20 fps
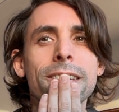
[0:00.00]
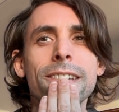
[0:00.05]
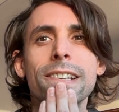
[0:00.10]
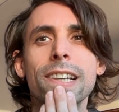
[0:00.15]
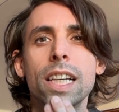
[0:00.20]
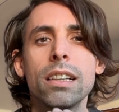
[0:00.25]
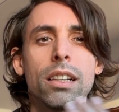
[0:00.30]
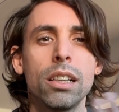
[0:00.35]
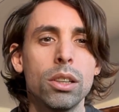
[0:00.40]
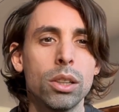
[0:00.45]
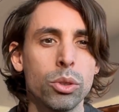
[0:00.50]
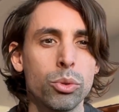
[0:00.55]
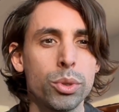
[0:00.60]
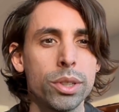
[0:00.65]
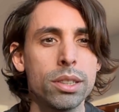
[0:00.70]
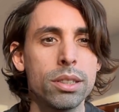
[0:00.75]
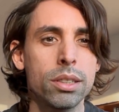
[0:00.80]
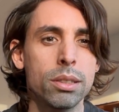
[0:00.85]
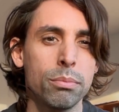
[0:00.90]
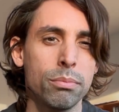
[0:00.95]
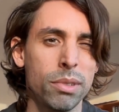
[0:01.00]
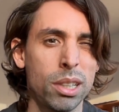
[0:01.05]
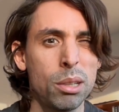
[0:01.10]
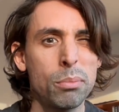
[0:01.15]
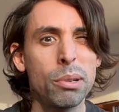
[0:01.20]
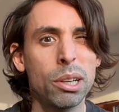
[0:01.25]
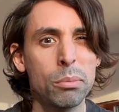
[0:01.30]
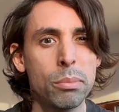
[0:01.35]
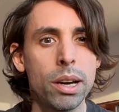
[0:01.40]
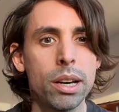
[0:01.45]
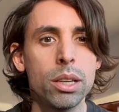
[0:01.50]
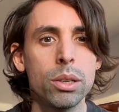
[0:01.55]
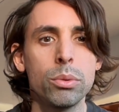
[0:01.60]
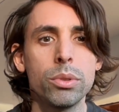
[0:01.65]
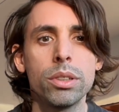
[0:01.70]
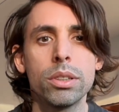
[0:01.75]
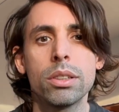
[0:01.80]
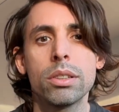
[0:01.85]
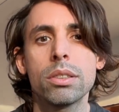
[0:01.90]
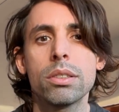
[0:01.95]
Long reads, mainly PacBio,
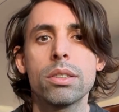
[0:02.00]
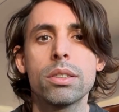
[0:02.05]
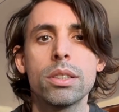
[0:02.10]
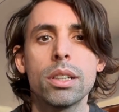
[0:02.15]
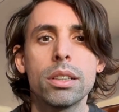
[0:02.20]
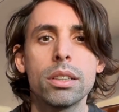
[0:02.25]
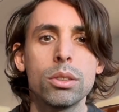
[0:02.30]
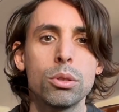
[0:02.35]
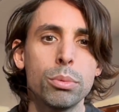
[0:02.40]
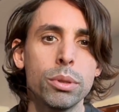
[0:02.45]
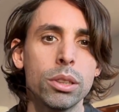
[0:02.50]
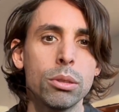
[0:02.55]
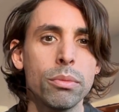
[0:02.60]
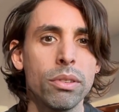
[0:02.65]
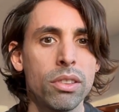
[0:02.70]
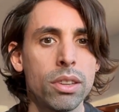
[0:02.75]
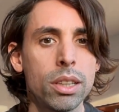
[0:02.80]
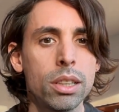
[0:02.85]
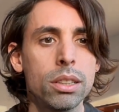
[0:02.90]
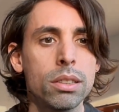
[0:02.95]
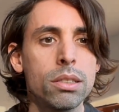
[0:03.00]
were starting to become a thing,